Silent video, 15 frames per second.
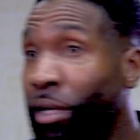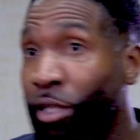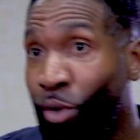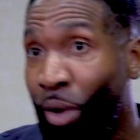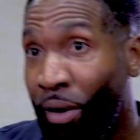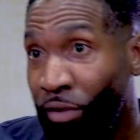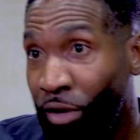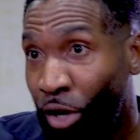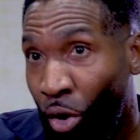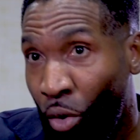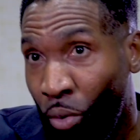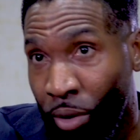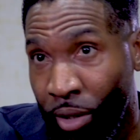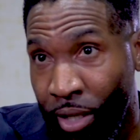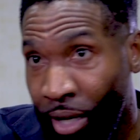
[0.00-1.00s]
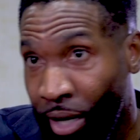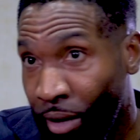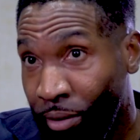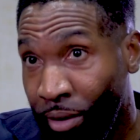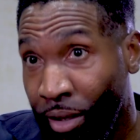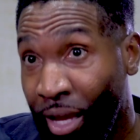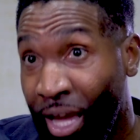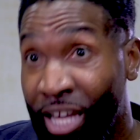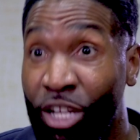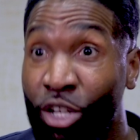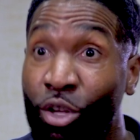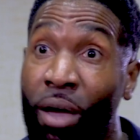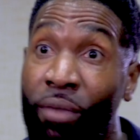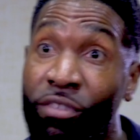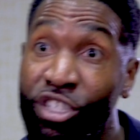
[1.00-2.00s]
You have a co-working area, and then
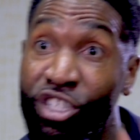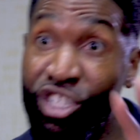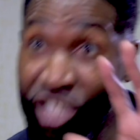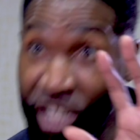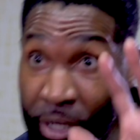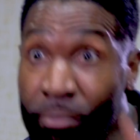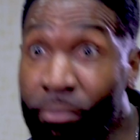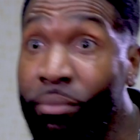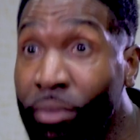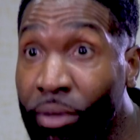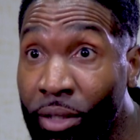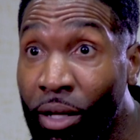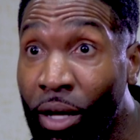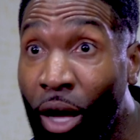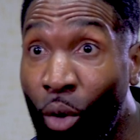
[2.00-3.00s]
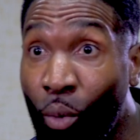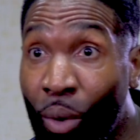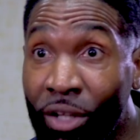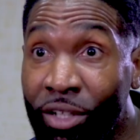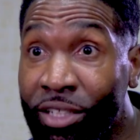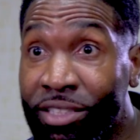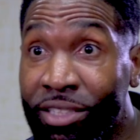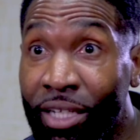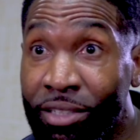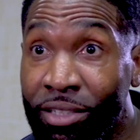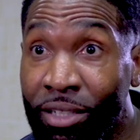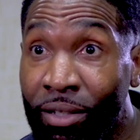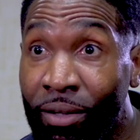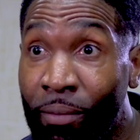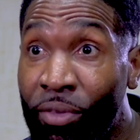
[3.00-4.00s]
you have a gym, a wellness
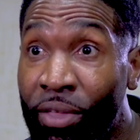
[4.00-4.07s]
center.